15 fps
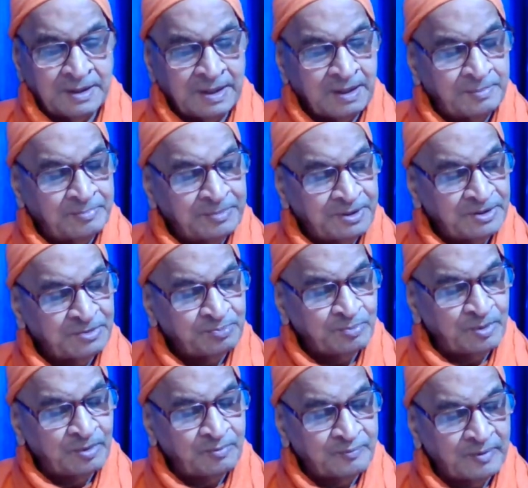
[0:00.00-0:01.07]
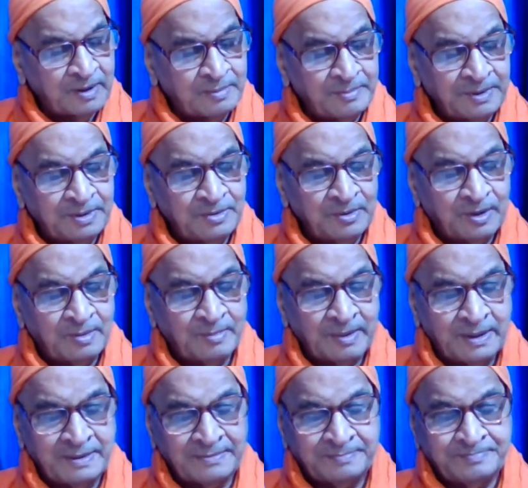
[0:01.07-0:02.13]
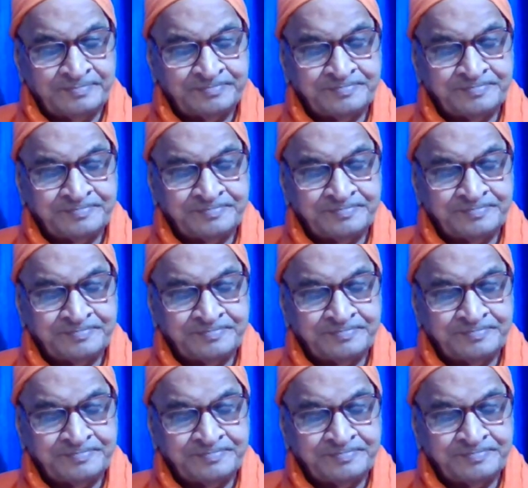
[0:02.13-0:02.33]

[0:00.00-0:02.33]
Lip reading: Keep this mood firm in your mind.